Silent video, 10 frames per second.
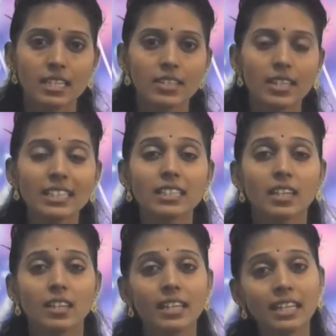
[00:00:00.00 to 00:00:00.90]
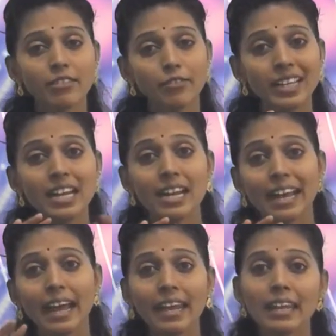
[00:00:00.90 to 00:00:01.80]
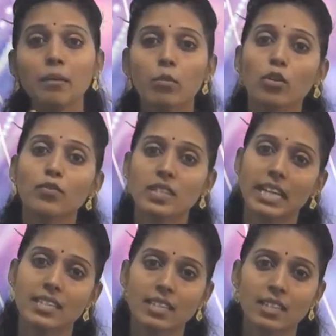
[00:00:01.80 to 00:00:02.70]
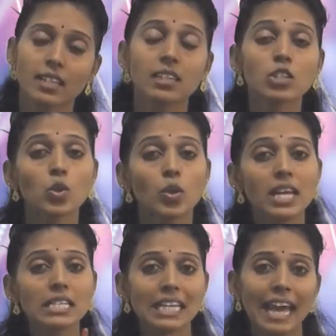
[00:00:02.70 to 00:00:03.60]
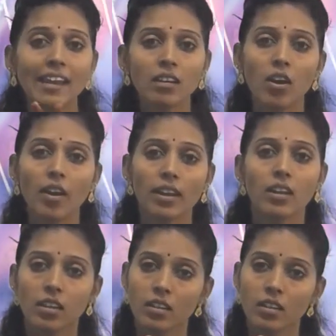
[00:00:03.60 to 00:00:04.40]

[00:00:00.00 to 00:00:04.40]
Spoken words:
Did you get it? Then if there are n number of sides, it is known as n-gon.